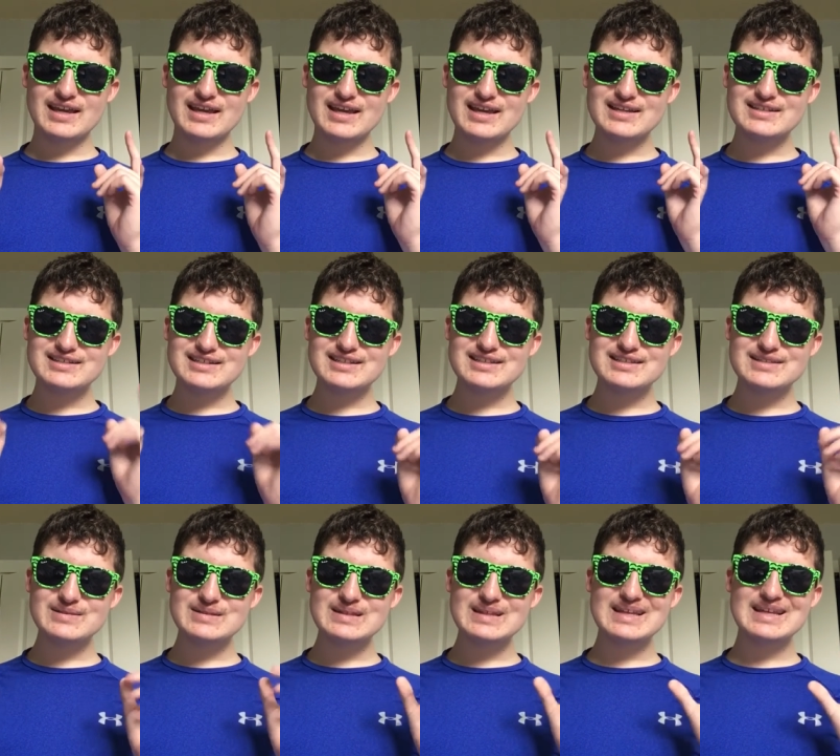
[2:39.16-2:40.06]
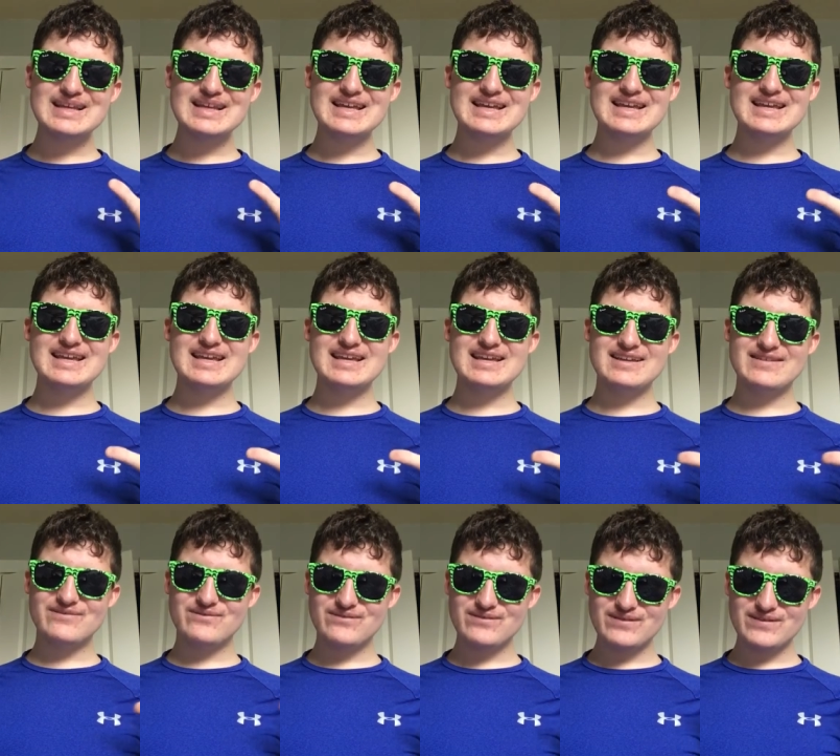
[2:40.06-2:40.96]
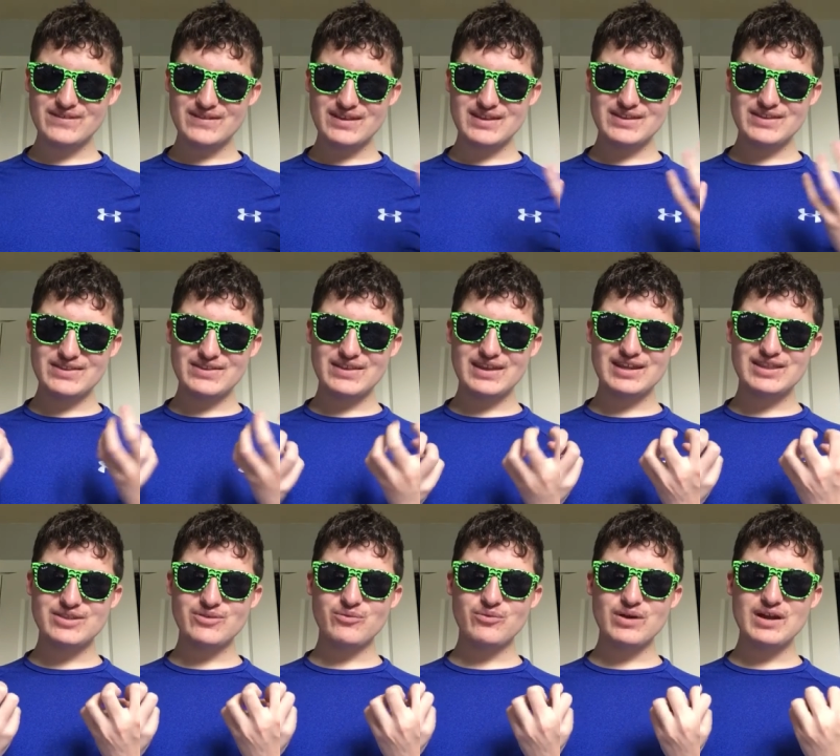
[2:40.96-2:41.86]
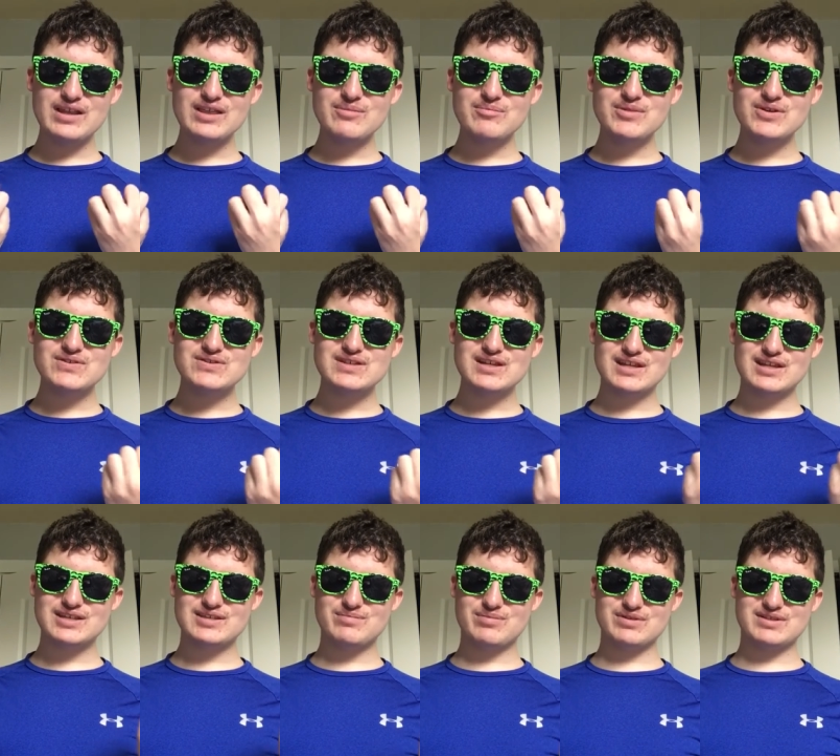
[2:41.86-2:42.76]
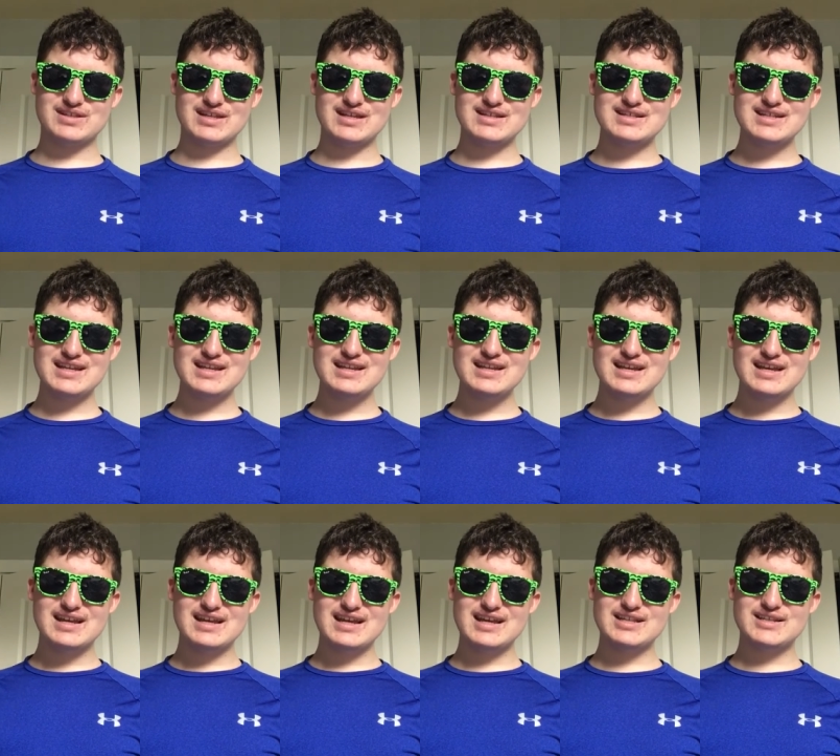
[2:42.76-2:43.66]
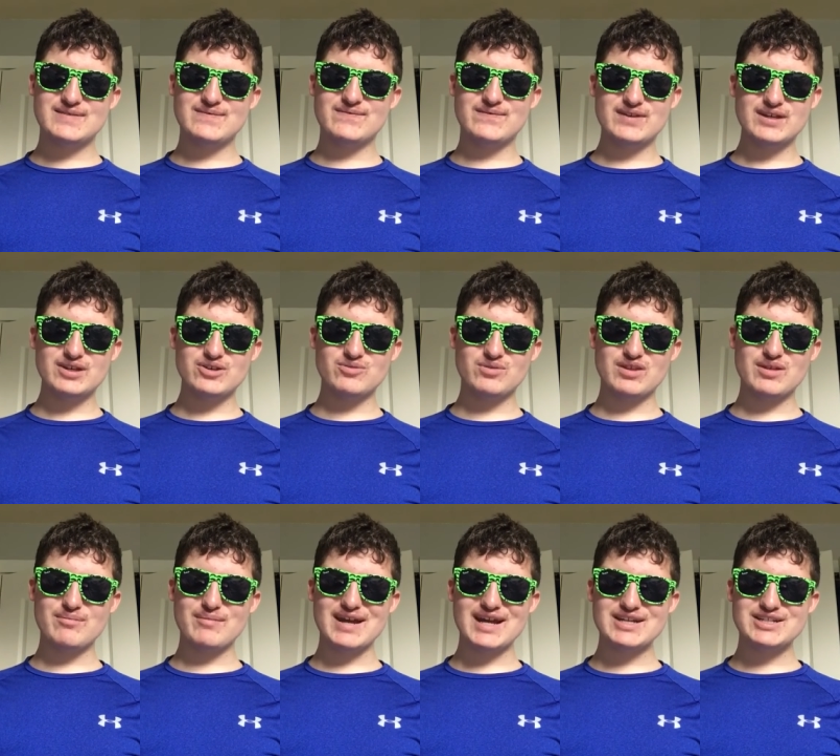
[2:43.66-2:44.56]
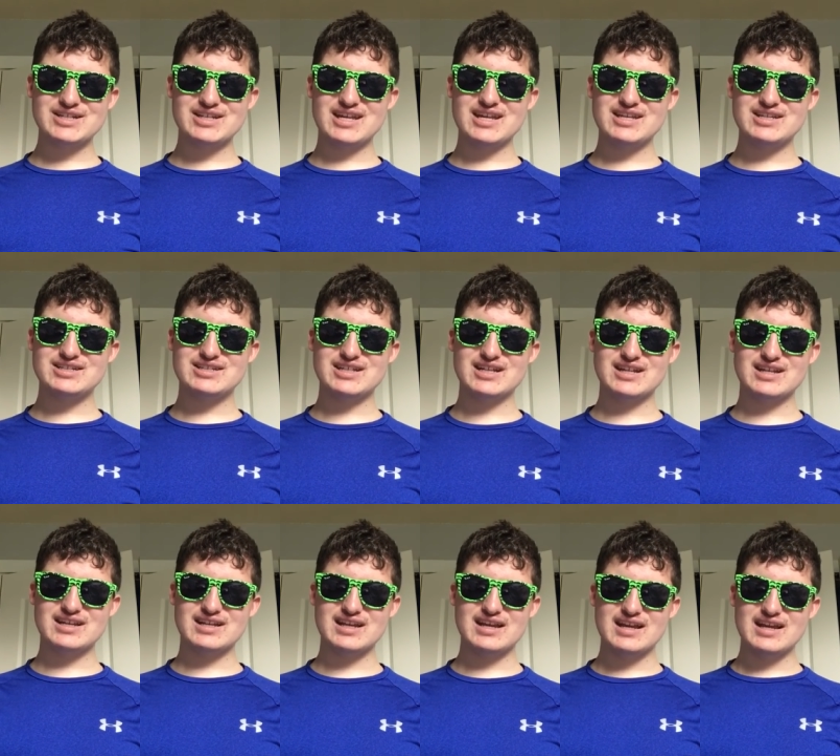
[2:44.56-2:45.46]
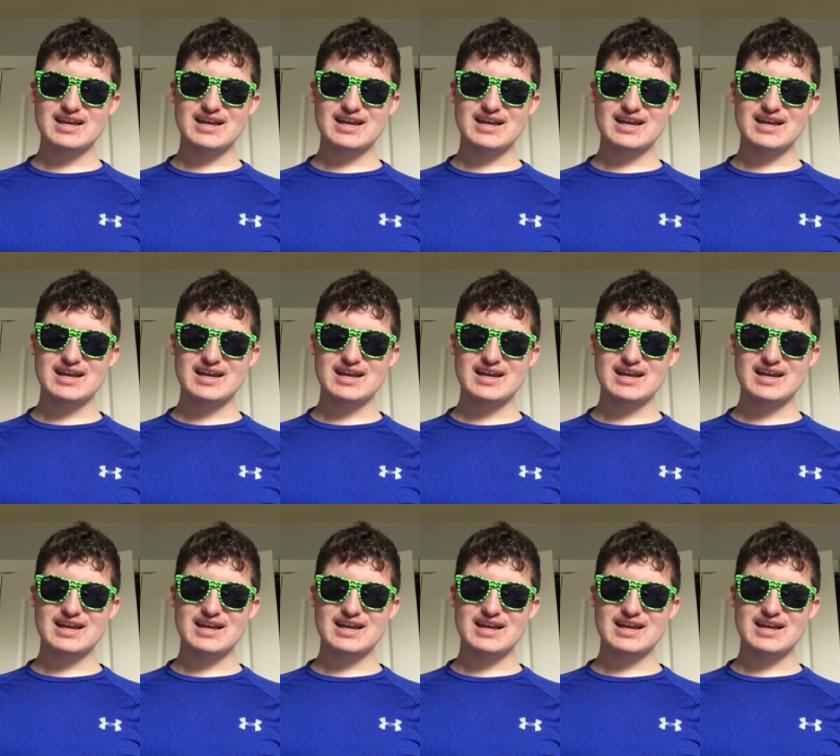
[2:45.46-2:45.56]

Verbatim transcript: it just it like the way the music is presented it's filled with imagination